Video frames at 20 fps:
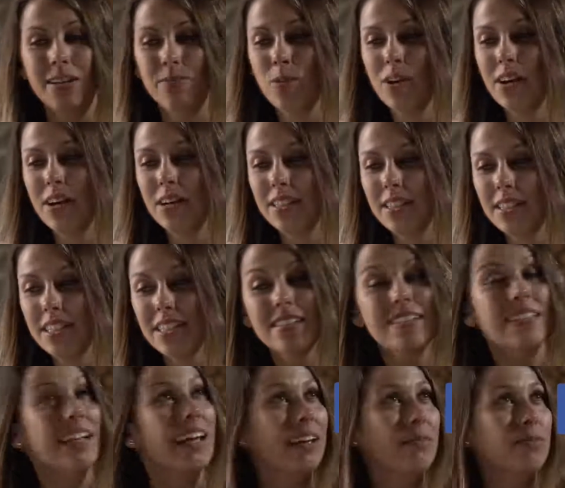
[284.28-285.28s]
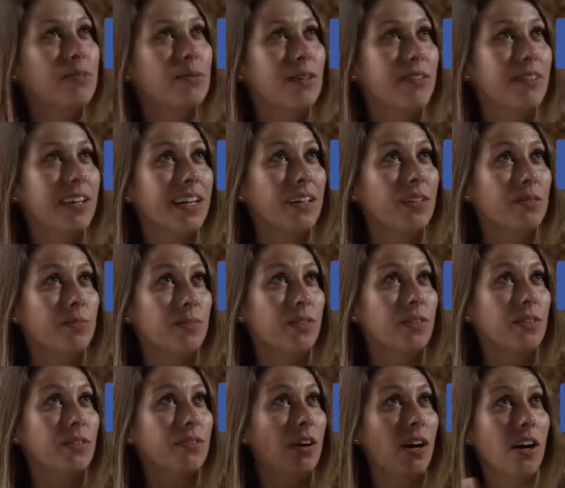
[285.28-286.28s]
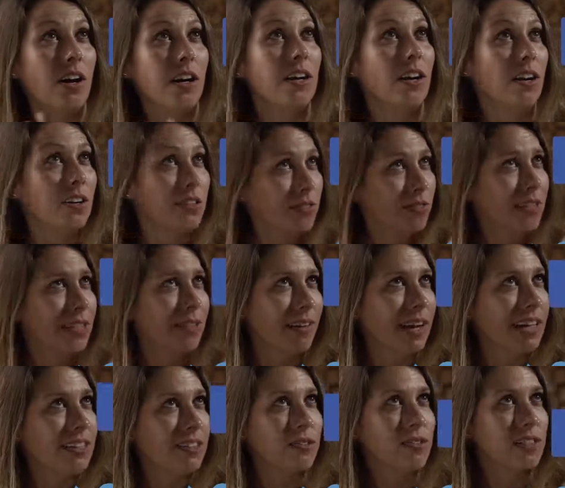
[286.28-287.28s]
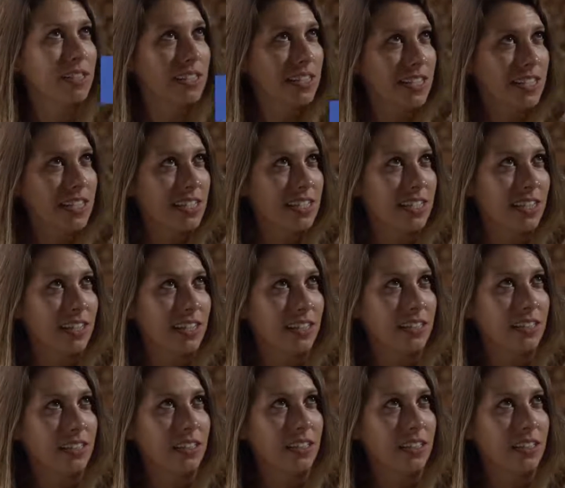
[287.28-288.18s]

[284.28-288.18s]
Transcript: I want this name to be available on all three, right? So it's yeah. consistent.